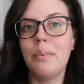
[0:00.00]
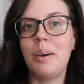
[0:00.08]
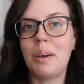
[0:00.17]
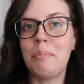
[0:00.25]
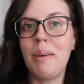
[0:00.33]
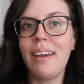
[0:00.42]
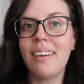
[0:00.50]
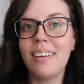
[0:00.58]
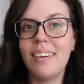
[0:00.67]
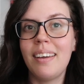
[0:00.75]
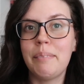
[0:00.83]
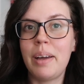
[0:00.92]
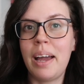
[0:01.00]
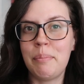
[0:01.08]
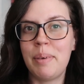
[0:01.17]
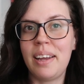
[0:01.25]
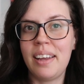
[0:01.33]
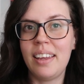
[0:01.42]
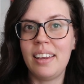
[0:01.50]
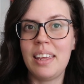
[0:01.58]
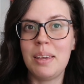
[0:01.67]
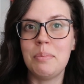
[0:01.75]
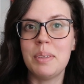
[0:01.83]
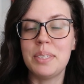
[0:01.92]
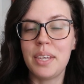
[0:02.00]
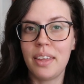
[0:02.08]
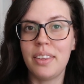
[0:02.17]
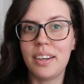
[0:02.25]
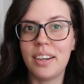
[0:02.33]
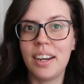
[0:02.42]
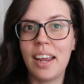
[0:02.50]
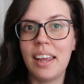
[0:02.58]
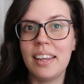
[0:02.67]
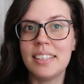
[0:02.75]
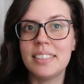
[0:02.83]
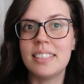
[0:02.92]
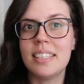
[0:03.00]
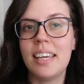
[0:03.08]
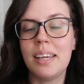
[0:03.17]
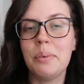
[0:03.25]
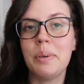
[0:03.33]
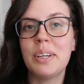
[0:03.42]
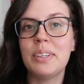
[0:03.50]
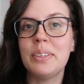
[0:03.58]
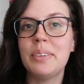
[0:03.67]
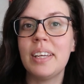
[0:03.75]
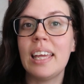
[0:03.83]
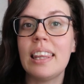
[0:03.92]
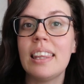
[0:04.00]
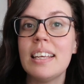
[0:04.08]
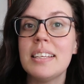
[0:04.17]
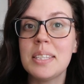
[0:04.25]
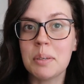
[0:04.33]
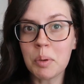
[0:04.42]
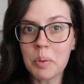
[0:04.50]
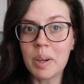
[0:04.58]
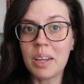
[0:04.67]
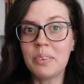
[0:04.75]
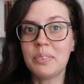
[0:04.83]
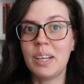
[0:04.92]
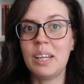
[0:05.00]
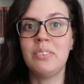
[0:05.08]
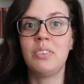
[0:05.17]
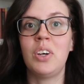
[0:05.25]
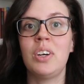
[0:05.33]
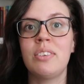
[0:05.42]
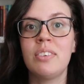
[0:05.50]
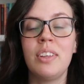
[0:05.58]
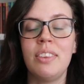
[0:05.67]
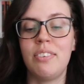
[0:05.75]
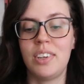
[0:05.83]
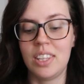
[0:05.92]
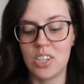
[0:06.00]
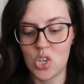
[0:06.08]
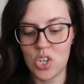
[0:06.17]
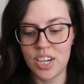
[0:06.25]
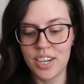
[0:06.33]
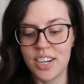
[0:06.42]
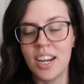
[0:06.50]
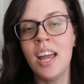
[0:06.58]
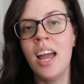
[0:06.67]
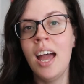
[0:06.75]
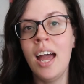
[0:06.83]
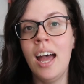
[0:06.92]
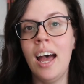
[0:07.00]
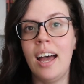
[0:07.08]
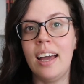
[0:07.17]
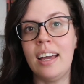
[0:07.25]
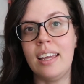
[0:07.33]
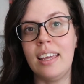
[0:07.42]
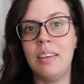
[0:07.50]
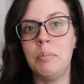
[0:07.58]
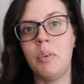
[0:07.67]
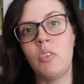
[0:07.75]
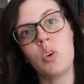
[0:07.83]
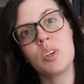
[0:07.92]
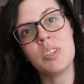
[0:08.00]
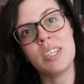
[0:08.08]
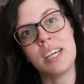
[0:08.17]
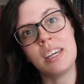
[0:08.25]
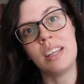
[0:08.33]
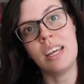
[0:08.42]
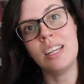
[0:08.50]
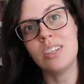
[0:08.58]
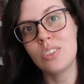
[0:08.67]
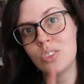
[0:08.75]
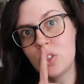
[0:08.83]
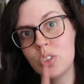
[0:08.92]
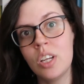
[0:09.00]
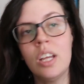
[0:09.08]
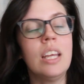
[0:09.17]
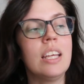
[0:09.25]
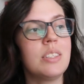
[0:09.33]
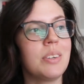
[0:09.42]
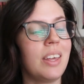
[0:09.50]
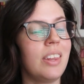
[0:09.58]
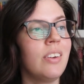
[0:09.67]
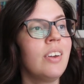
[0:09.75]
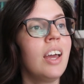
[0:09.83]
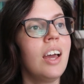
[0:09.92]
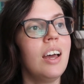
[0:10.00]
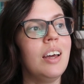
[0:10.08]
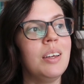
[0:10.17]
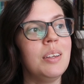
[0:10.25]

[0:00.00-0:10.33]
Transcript: Welcome back. Uh, my name is Heather and today we are doing the Summerween reading vlog for this year. I am of course a day late. It's okay though.